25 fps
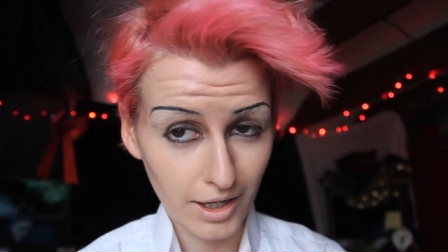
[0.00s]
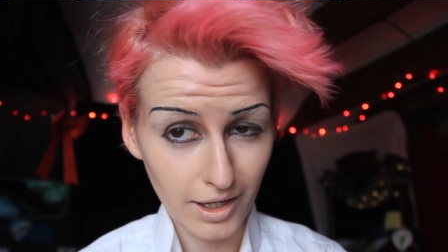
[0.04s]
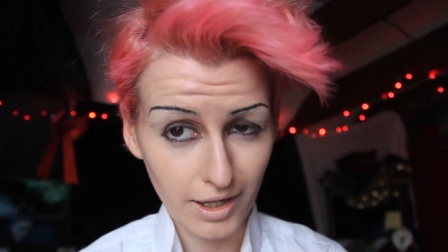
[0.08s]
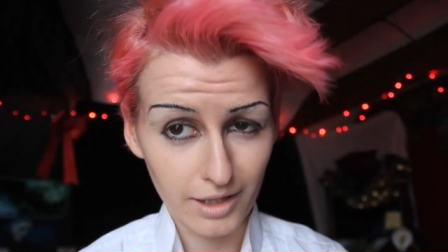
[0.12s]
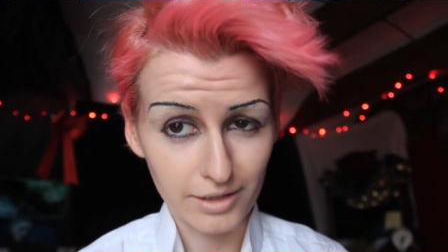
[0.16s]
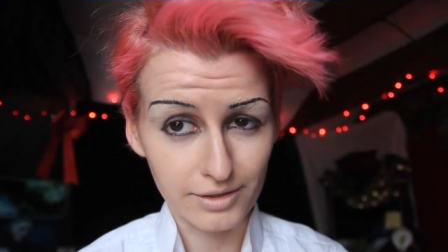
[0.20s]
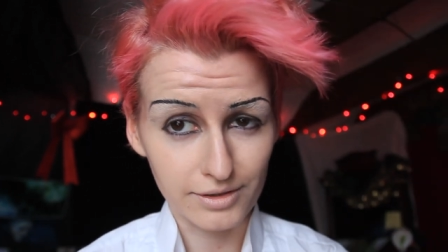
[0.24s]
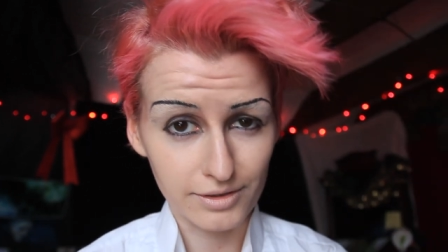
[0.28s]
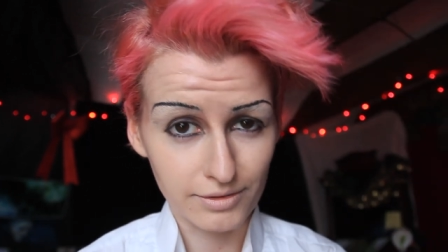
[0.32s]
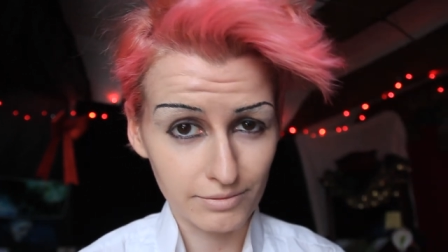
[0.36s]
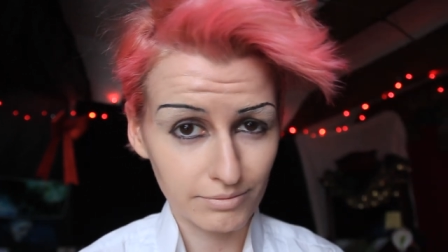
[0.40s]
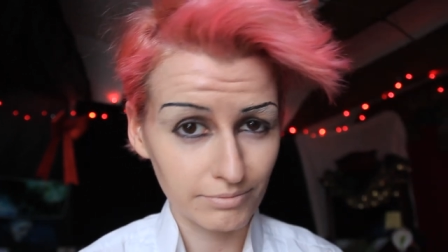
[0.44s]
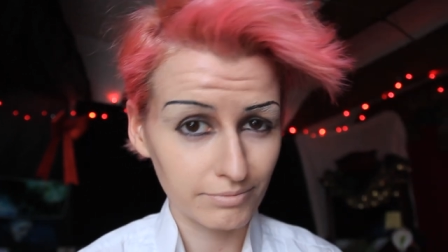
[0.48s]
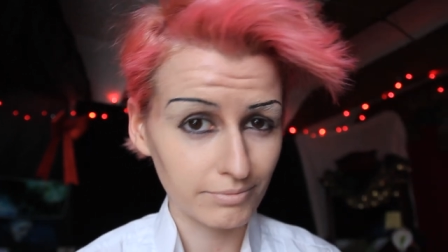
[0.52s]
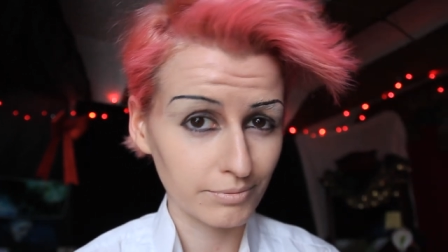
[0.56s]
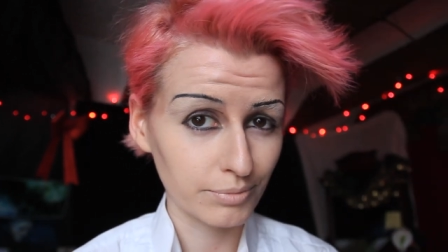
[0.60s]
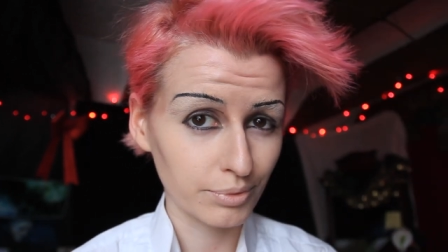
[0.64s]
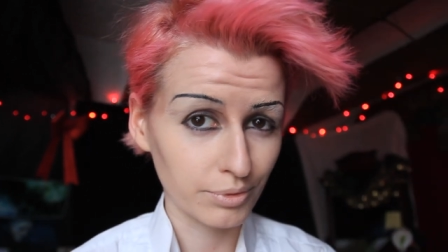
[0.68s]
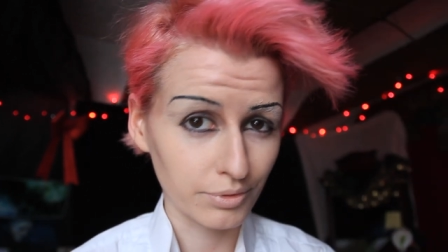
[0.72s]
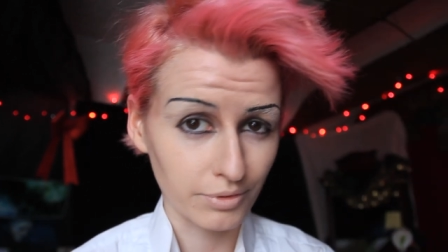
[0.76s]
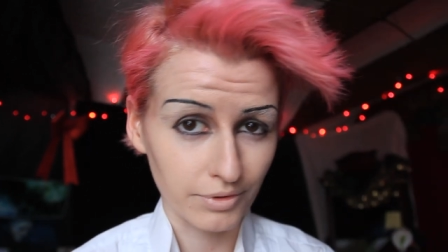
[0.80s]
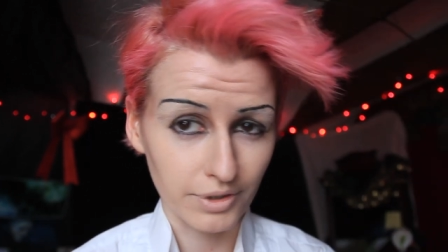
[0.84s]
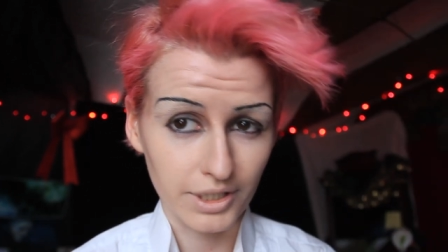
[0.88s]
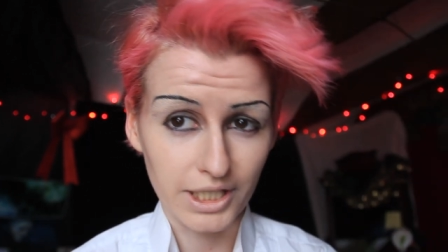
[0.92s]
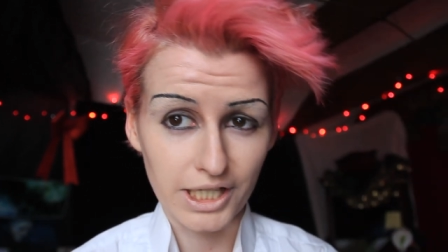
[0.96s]
It's
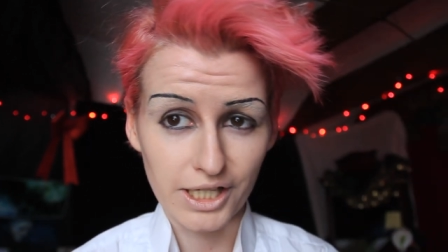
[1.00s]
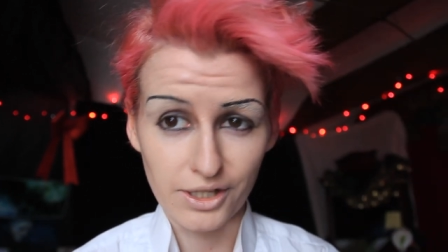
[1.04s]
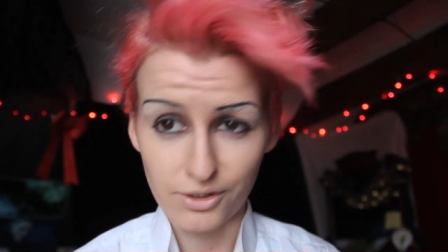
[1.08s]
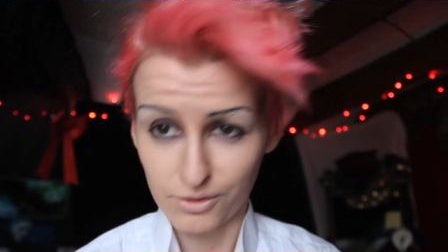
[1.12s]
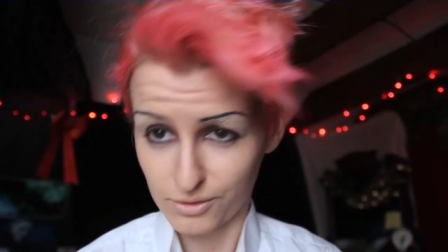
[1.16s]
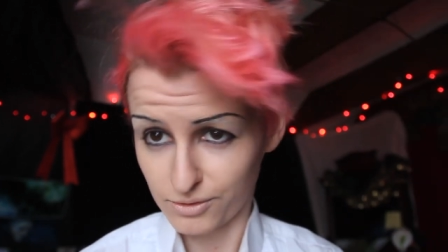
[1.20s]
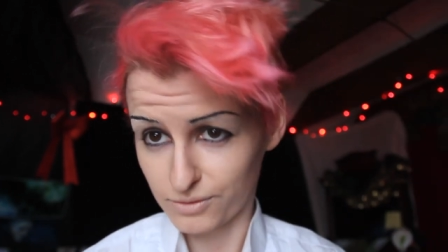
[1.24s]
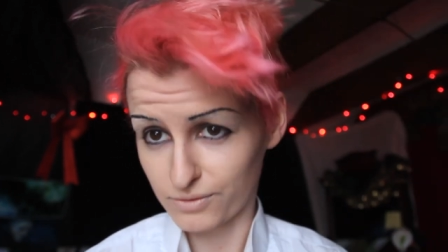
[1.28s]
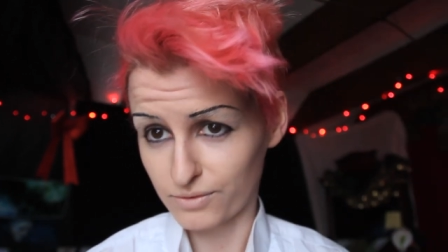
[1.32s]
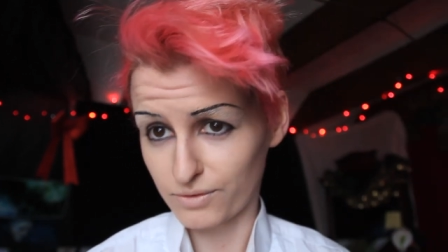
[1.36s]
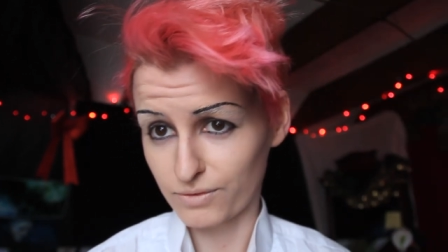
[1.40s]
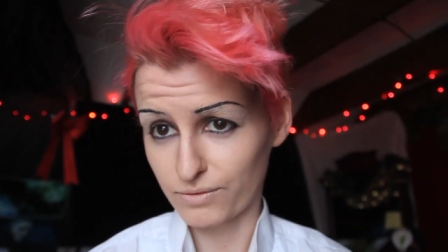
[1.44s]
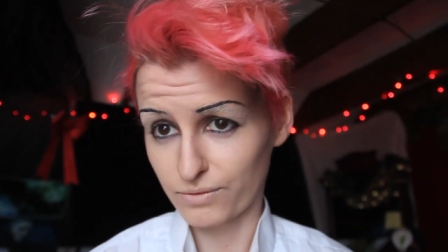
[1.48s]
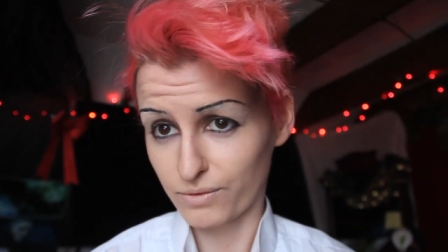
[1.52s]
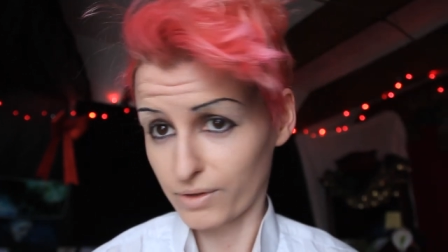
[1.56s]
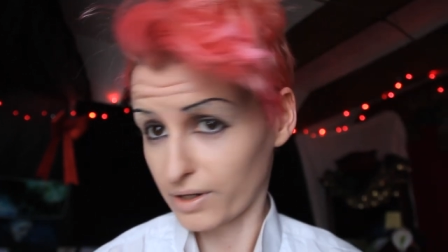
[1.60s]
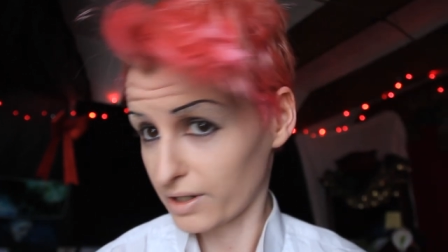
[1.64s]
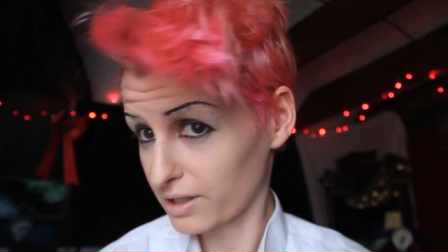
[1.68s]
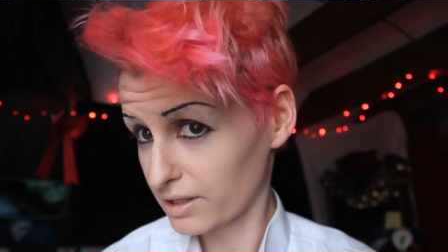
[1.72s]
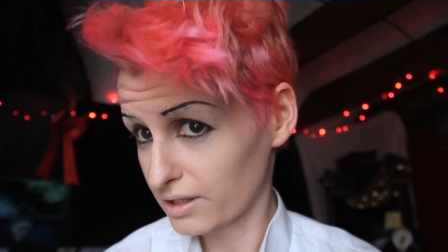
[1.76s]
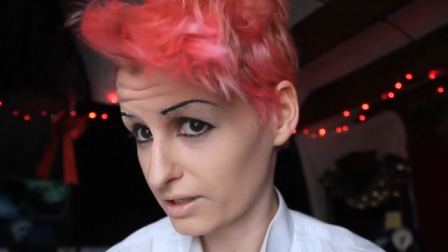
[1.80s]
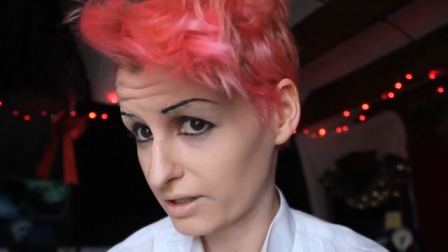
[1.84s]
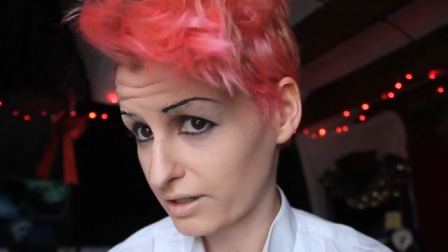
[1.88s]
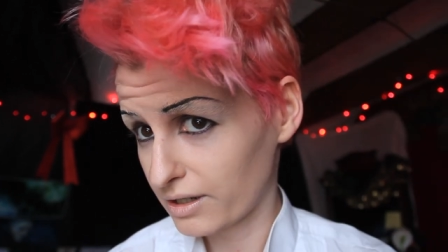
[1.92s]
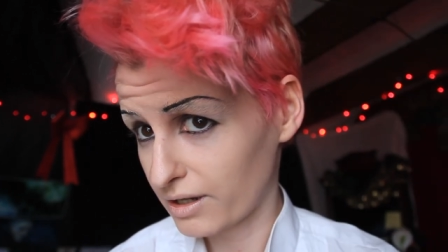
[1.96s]
pretty good,
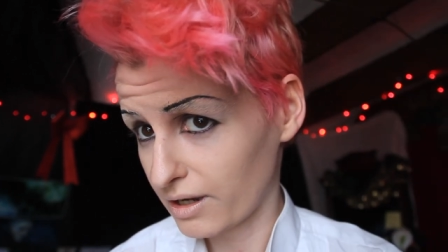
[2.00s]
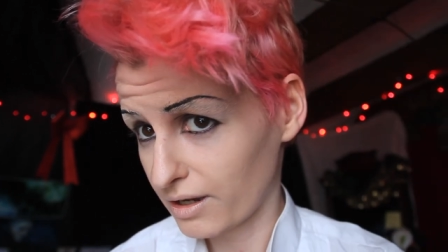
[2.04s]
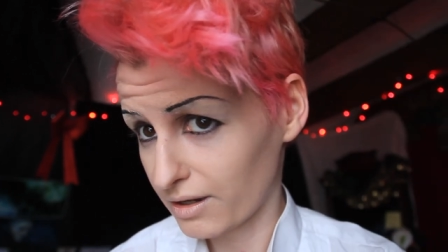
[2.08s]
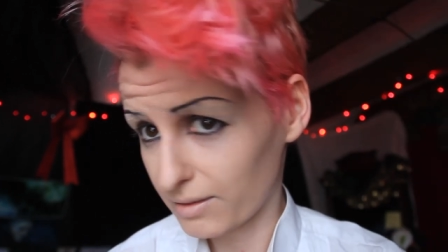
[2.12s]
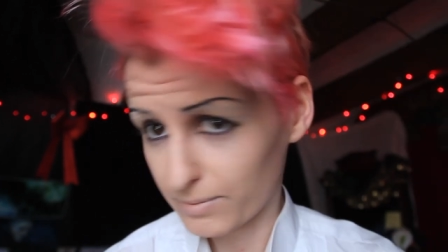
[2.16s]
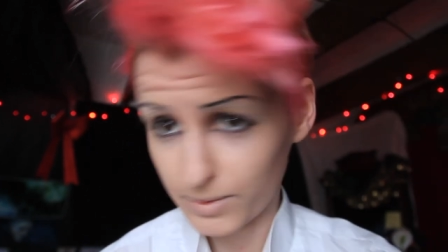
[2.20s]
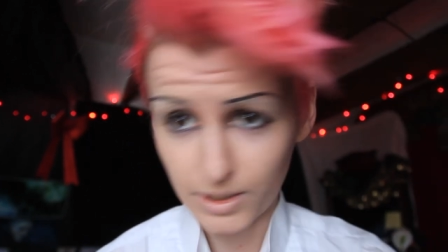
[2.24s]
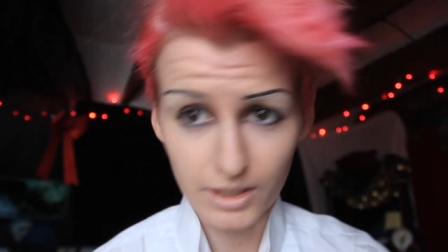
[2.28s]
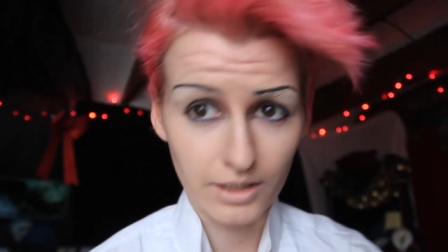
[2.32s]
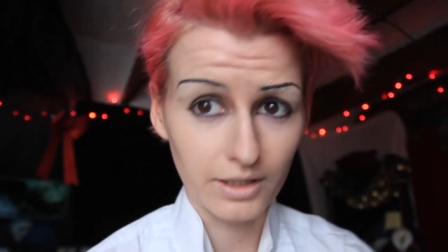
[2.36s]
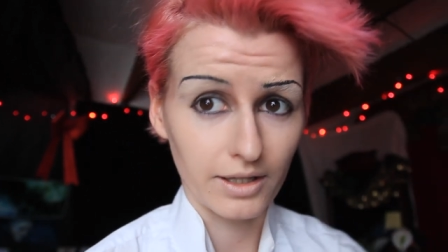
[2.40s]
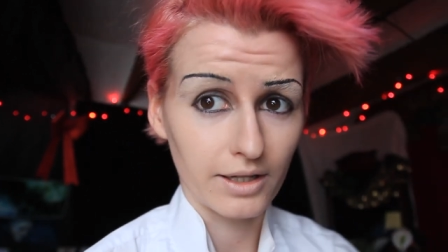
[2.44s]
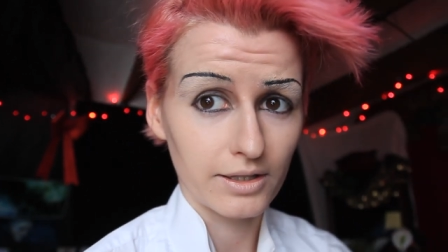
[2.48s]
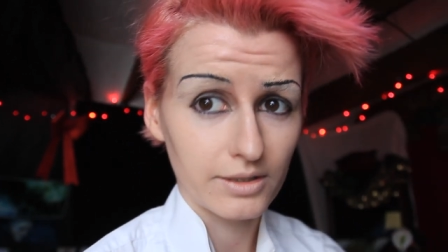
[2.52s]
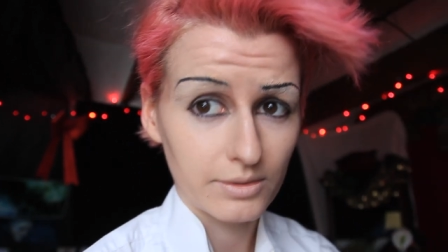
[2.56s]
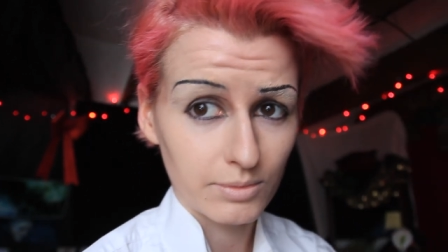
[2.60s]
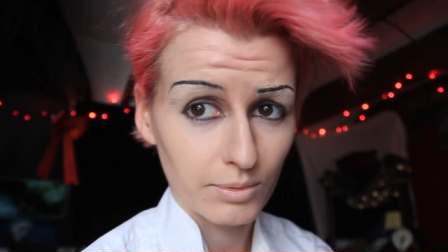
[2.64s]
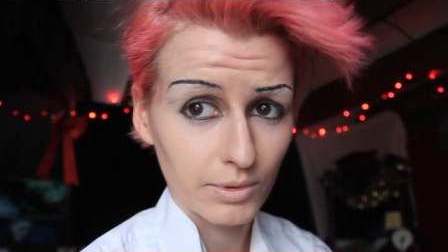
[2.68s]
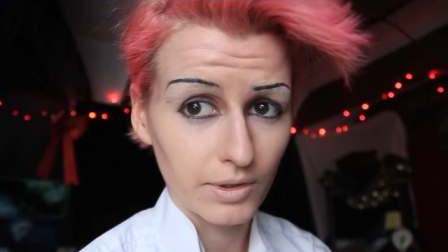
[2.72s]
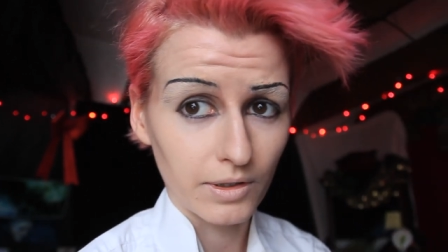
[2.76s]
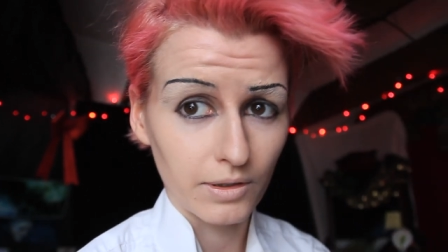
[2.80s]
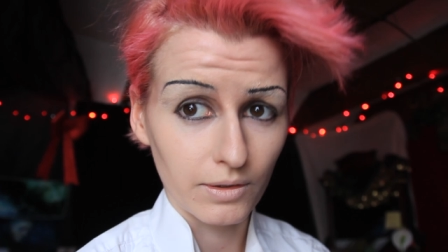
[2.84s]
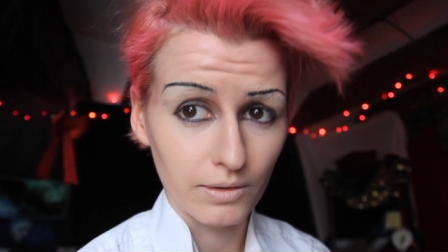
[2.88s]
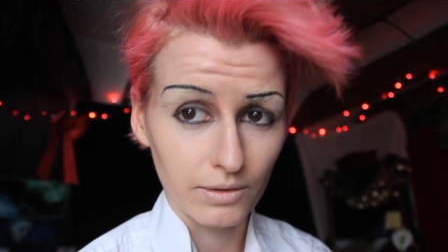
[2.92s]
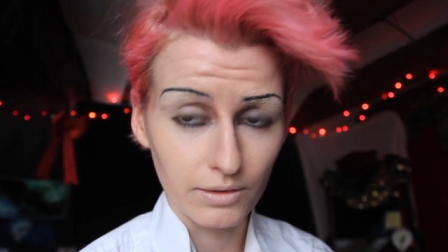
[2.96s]
right? I mean, that's
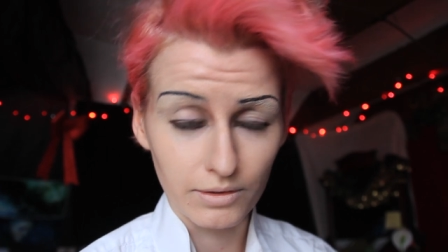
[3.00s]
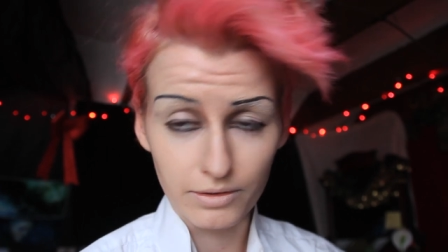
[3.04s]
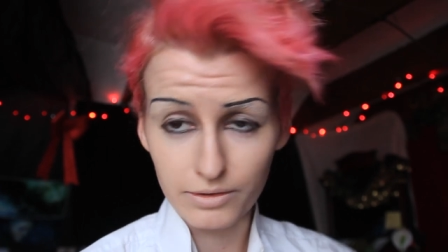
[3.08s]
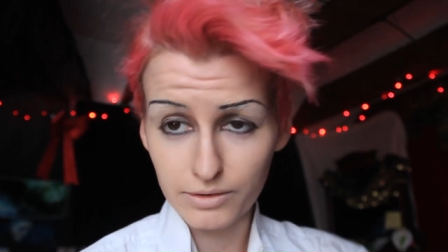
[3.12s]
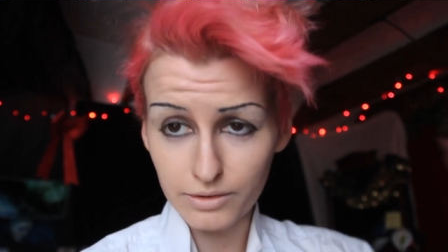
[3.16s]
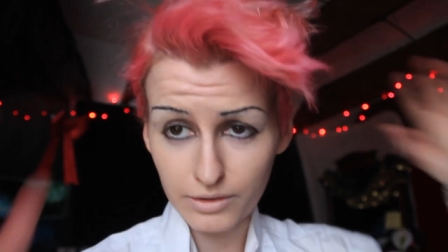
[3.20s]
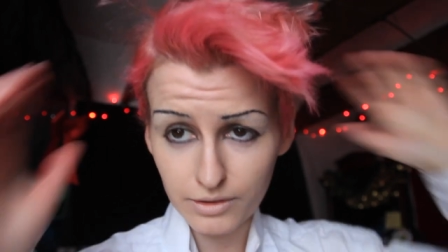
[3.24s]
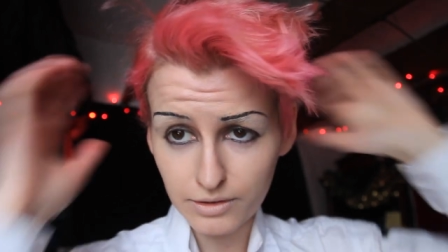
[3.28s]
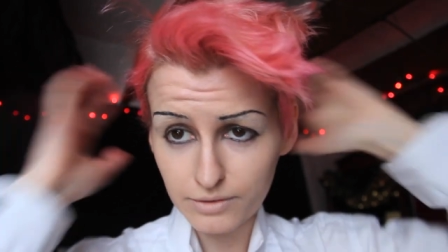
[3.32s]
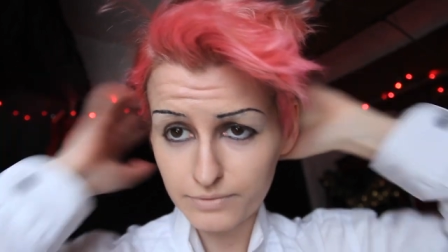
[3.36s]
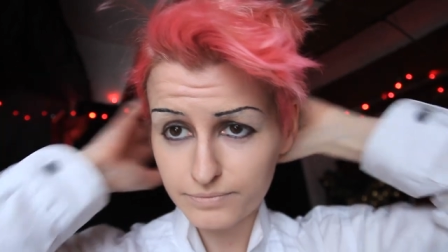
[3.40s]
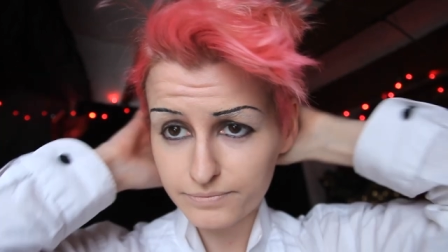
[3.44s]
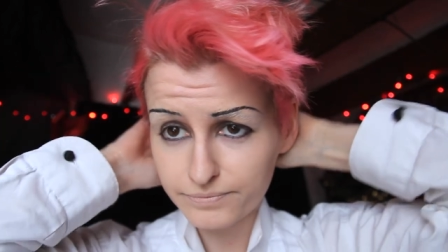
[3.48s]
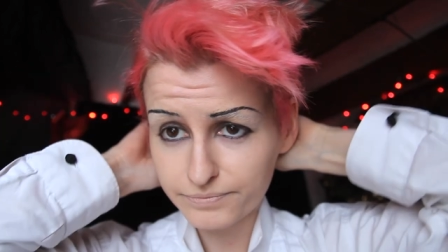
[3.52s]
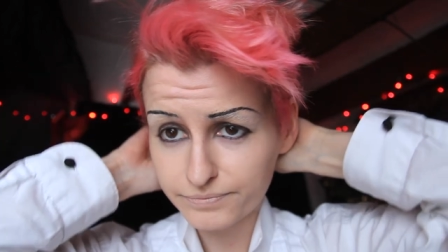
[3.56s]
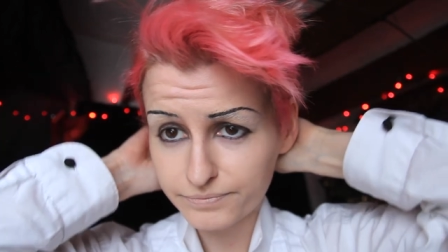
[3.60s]
pretty good look.